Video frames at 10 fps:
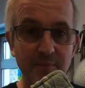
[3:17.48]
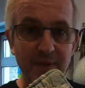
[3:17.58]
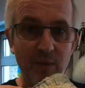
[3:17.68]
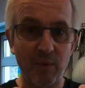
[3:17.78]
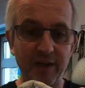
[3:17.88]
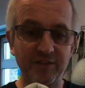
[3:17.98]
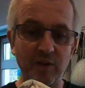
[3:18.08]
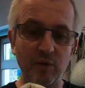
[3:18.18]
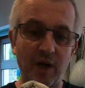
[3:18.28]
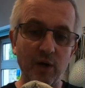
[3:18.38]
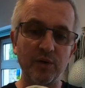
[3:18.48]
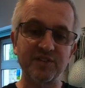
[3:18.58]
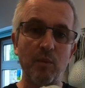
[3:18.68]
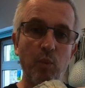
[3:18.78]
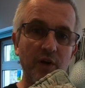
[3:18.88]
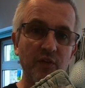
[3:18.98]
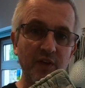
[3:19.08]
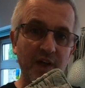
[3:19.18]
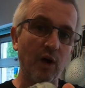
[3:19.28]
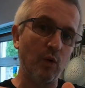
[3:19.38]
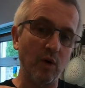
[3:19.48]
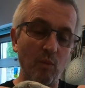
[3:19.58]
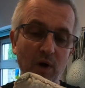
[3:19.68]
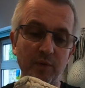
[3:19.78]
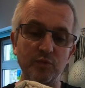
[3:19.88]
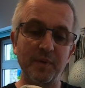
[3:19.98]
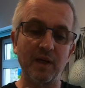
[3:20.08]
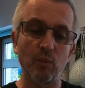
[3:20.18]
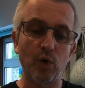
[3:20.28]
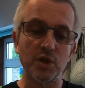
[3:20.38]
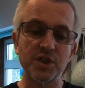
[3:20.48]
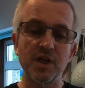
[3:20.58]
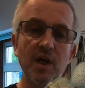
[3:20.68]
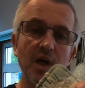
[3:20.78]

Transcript: them that way. So I always have one on the go and one was being washed.